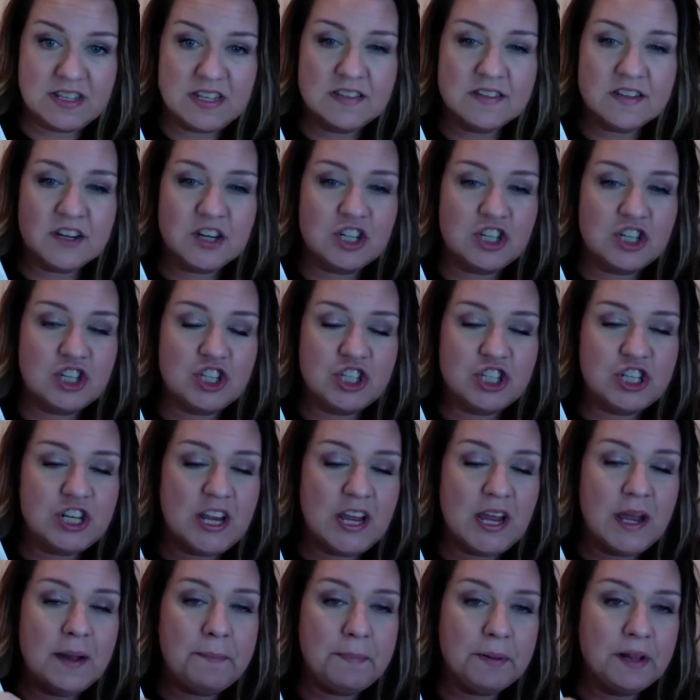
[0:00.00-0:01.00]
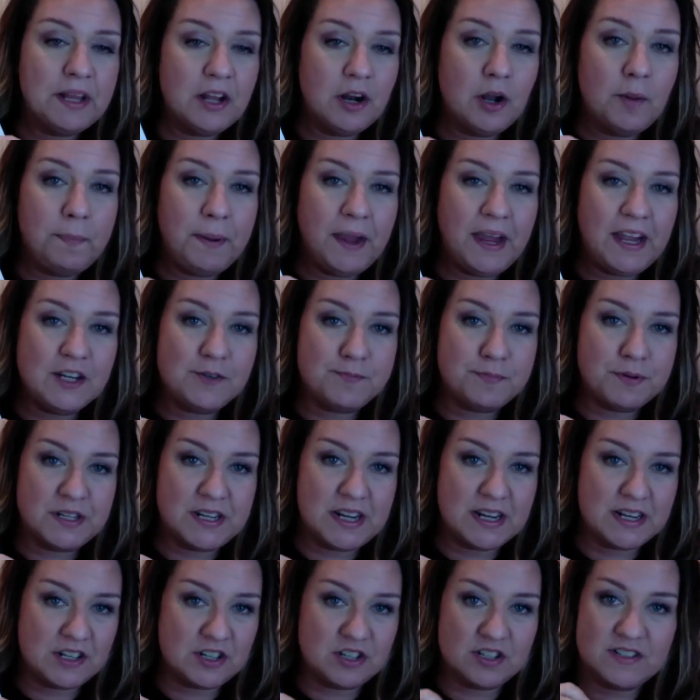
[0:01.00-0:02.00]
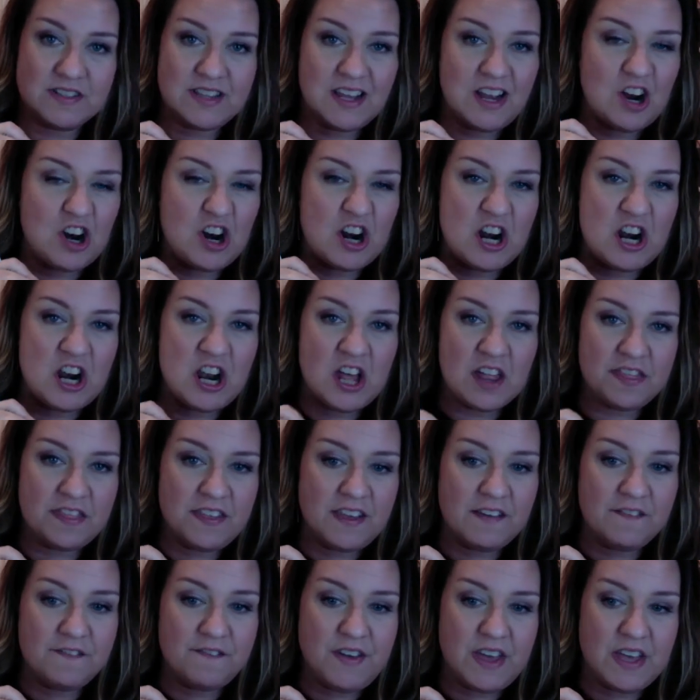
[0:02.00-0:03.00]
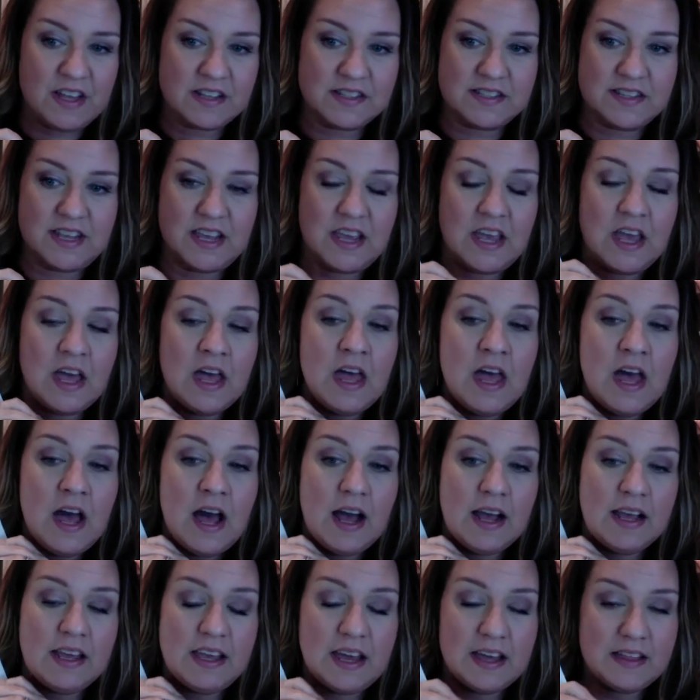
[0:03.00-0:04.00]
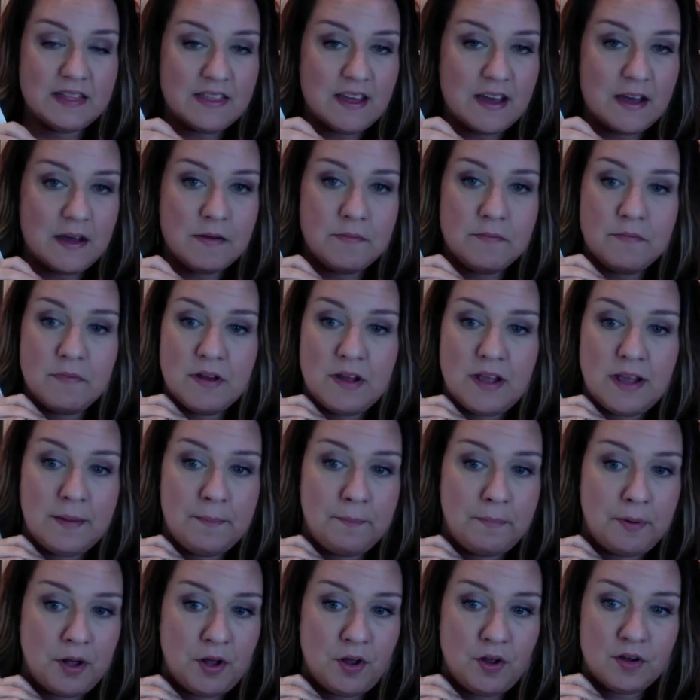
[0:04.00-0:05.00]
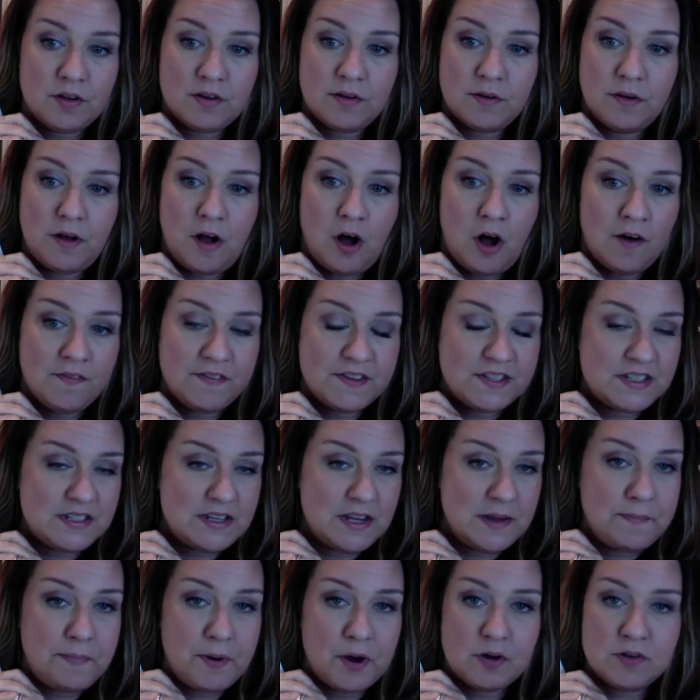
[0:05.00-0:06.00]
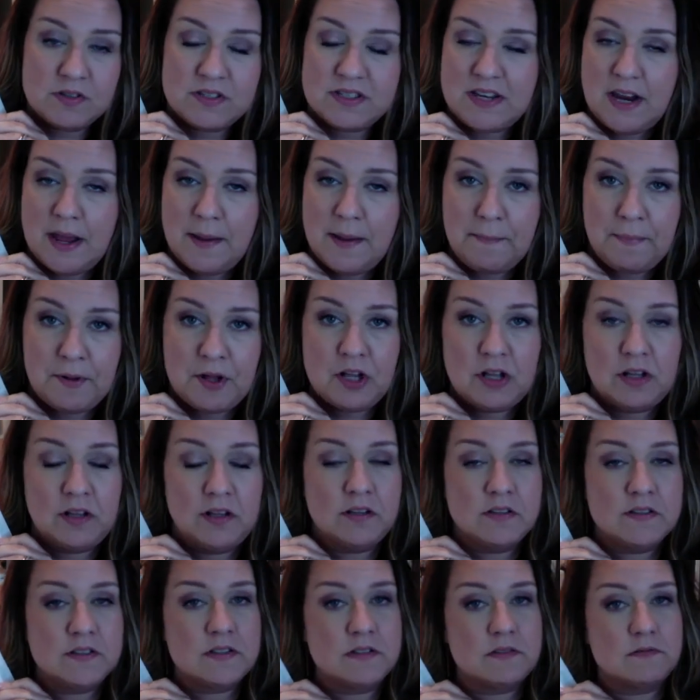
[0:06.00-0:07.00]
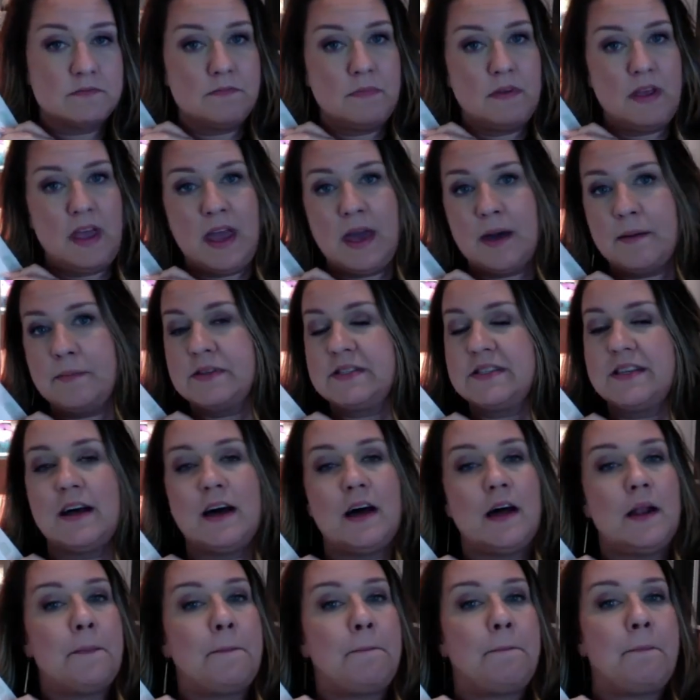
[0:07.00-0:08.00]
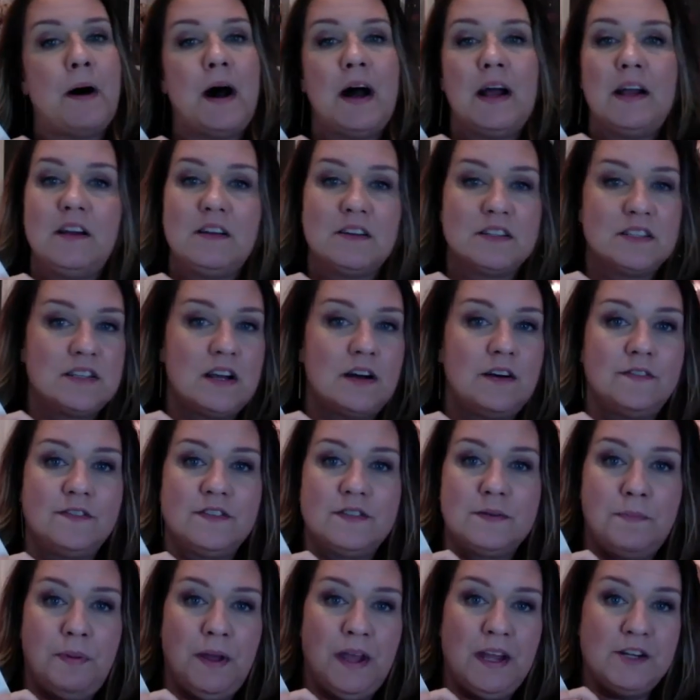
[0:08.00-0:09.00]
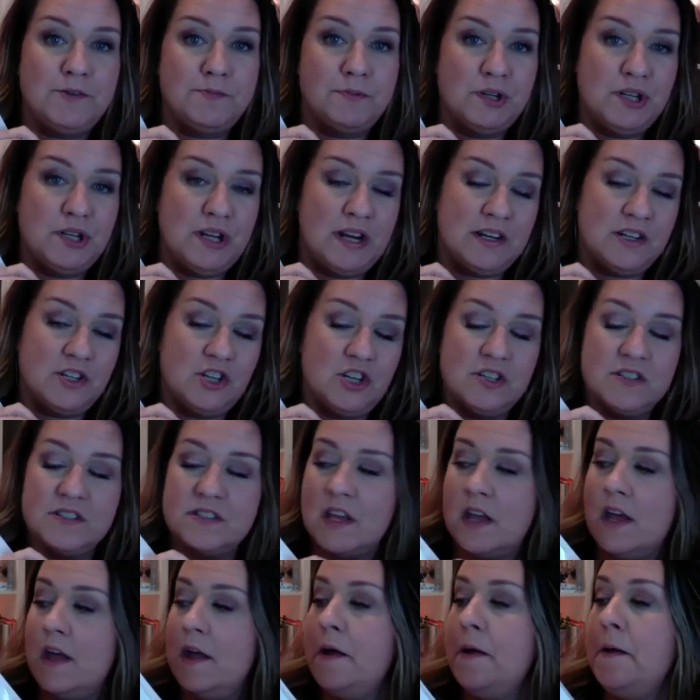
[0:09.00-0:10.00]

These are cheap little page protectors. They are nothing fancy. I get them in bulk, Office Depot, Staples, Amazon. Buy yourself some page protectors.